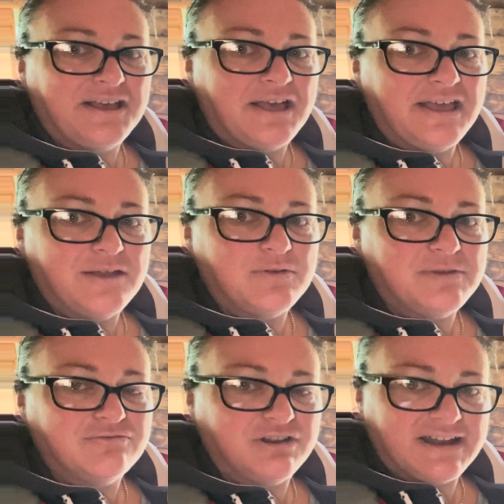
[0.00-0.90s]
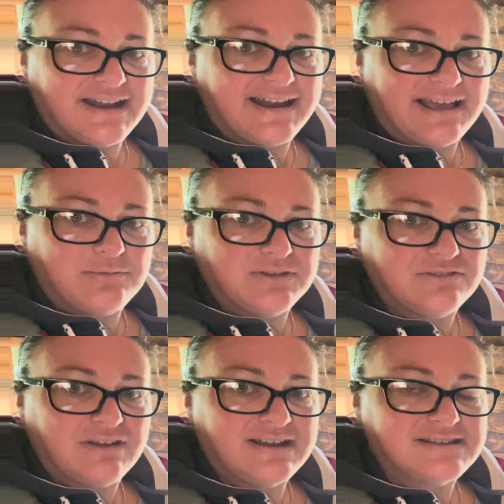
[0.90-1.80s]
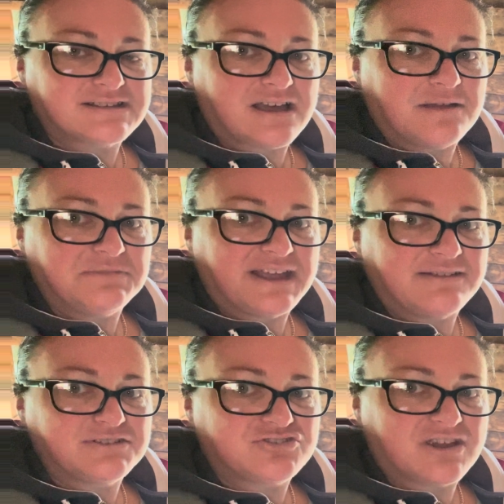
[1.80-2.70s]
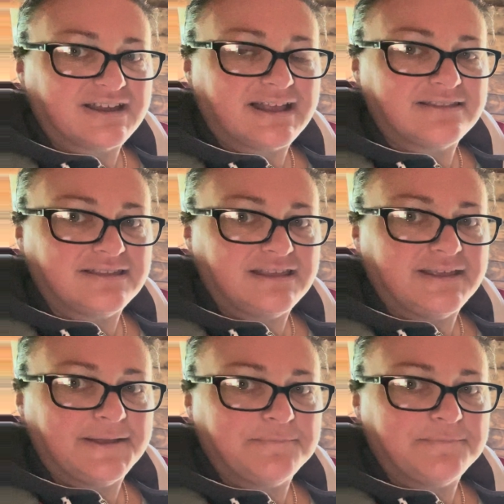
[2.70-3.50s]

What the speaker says: We've been running in and out when the rain has calmed down to try and get the